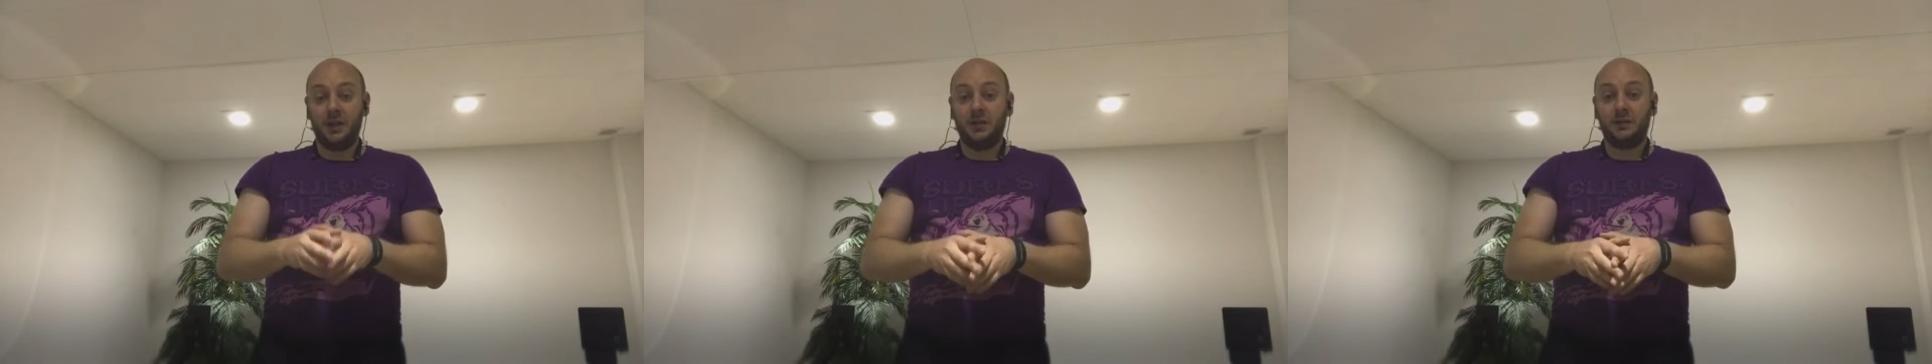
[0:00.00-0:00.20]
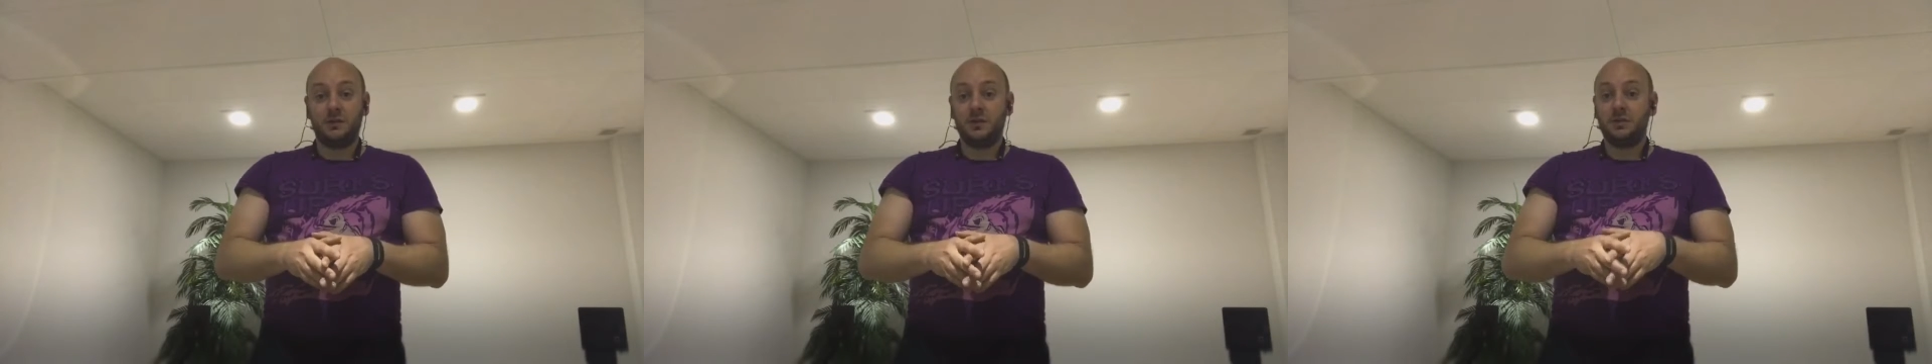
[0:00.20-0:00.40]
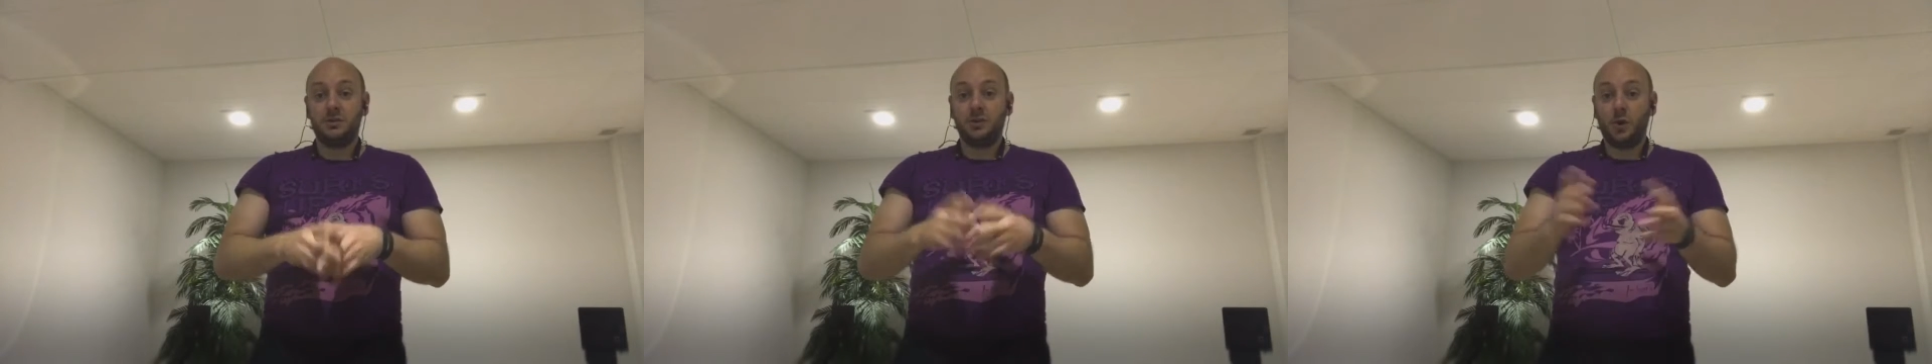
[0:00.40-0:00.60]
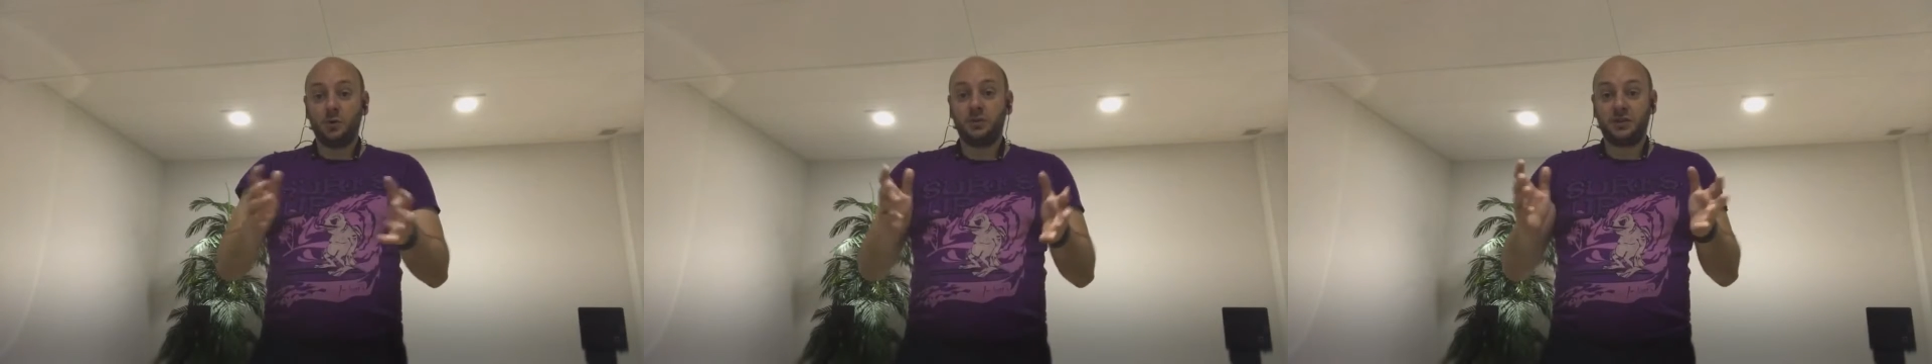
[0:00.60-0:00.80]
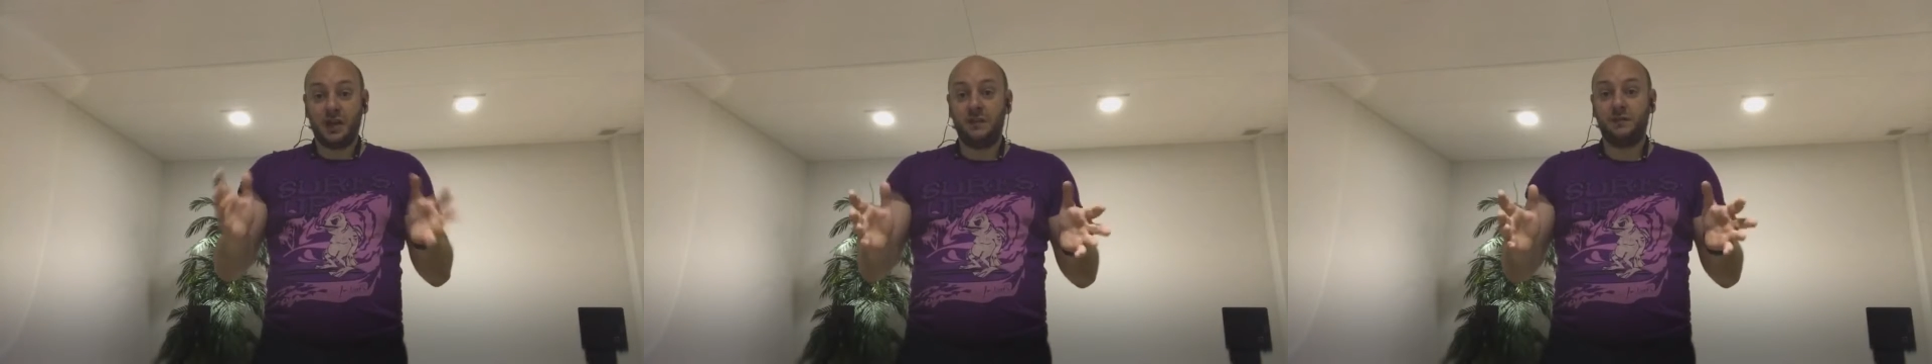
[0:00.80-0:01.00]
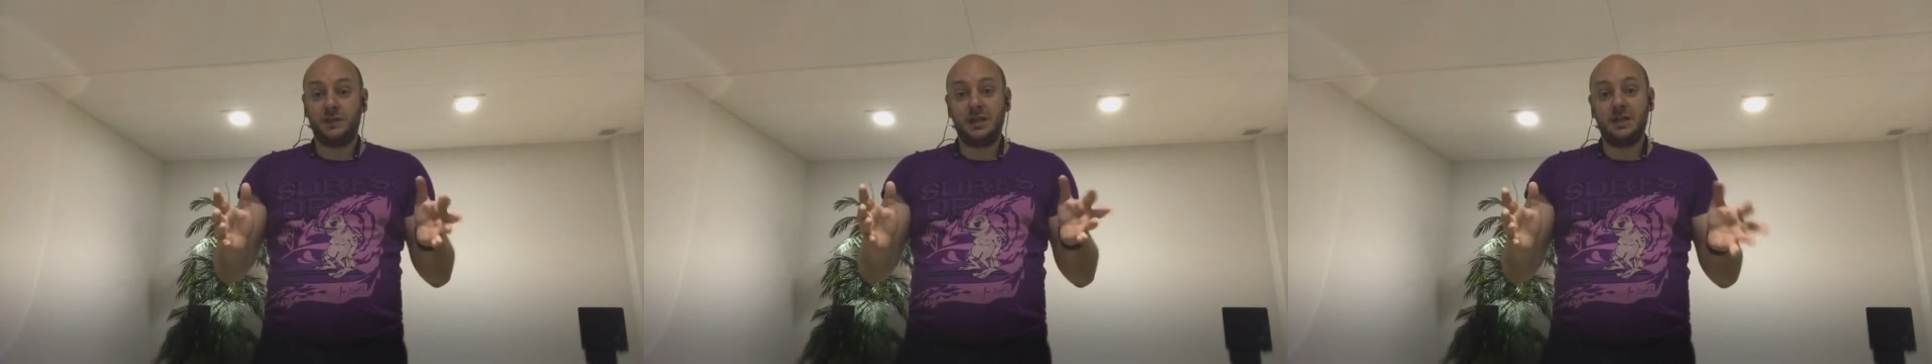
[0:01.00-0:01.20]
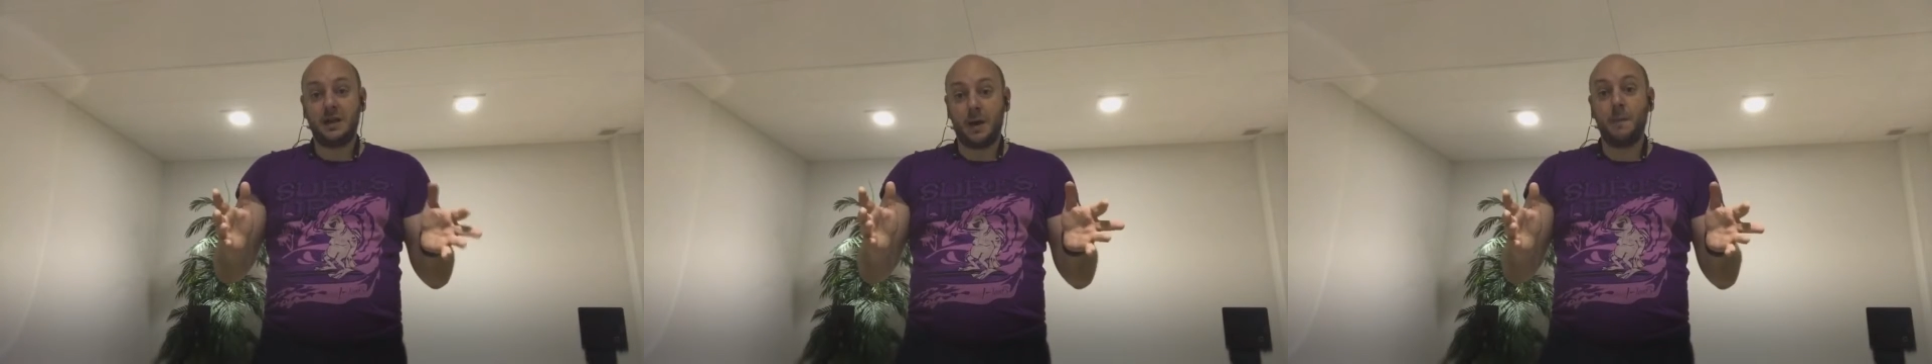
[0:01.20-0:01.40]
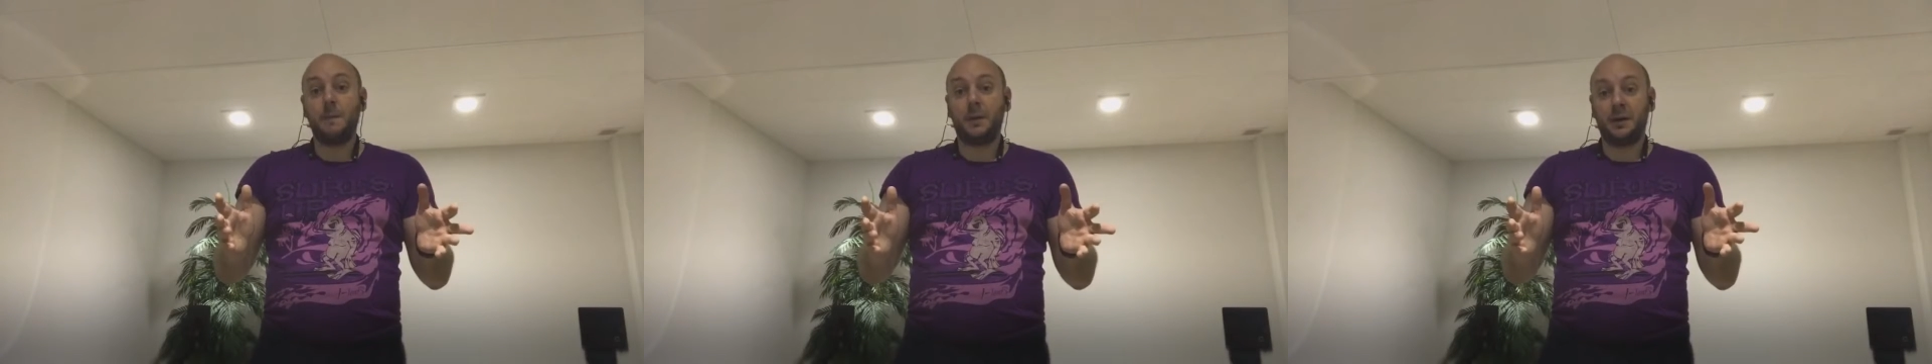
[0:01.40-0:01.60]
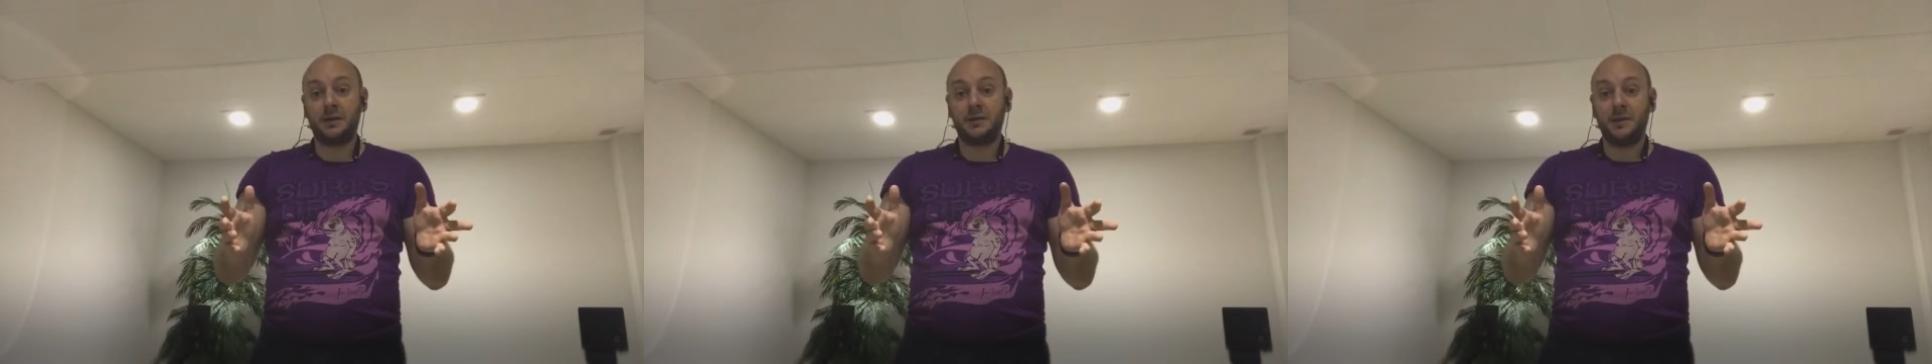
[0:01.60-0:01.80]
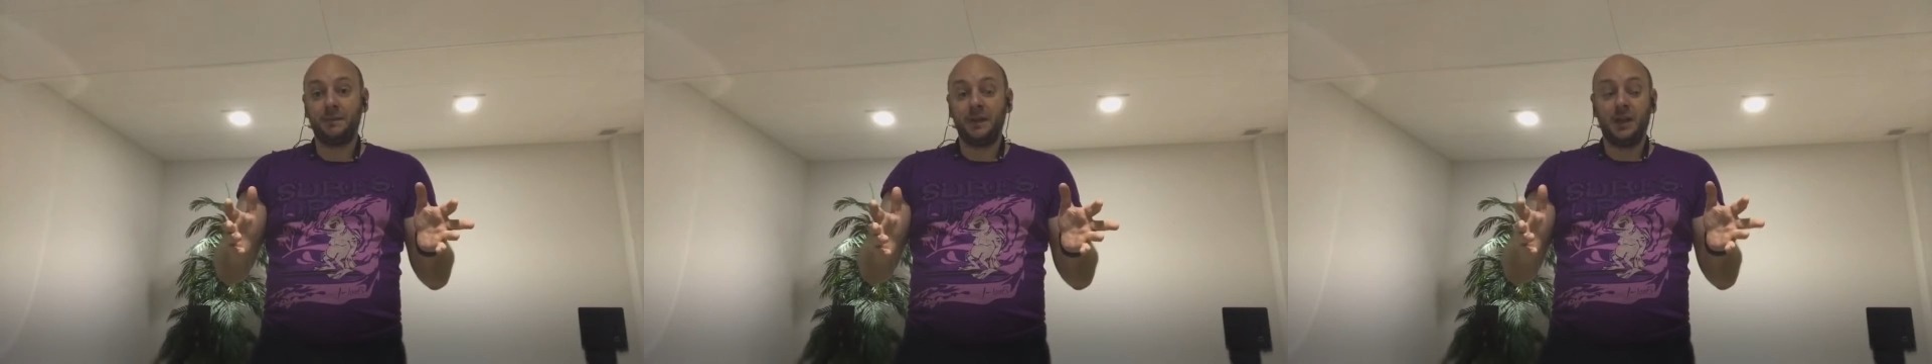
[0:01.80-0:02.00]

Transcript: There is no safety in numbers.